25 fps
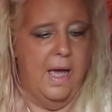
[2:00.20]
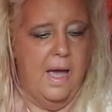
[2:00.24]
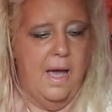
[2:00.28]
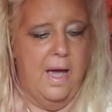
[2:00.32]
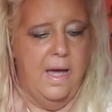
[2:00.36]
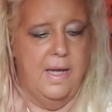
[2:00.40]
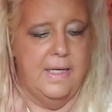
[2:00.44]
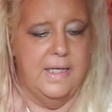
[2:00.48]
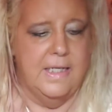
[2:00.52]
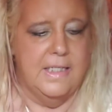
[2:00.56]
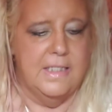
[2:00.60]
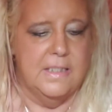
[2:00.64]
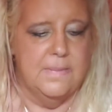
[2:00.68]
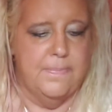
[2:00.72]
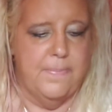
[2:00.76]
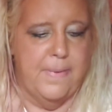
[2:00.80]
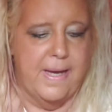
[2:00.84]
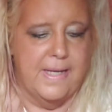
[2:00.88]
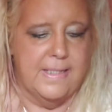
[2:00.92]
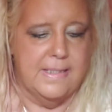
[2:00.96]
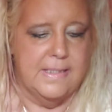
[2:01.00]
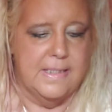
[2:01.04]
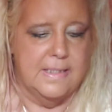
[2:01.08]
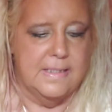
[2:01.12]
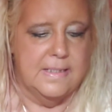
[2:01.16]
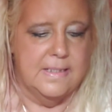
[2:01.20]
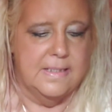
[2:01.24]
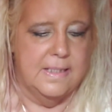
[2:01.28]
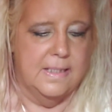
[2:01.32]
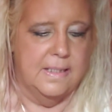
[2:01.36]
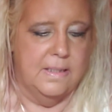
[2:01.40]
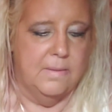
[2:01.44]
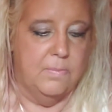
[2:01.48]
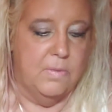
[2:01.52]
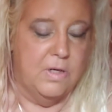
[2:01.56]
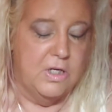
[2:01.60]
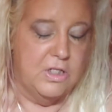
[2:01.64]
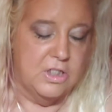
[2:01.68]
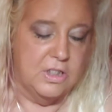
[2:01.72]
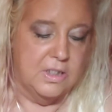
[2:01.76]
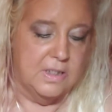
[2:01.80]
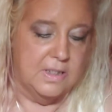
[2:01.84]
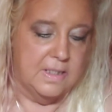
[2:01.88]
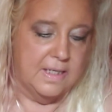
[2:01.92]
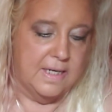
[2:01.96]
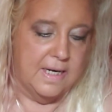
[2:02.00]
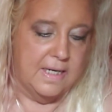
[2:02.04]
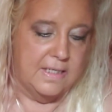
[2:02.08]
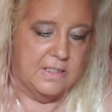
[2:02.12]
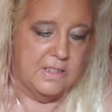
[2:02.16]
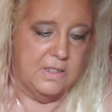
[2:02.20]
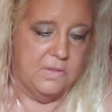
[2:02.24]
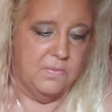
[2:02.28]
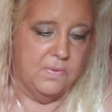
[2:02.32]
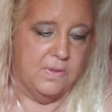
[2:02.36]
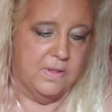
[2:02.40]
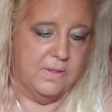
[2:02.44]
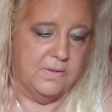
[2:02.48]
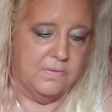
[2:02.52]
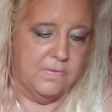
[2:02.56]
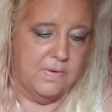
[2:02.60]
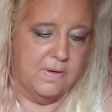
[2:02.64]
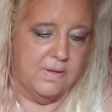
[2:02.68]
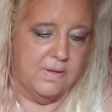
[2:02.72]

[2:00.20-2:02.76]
Unexpected celebration, and I do want to throw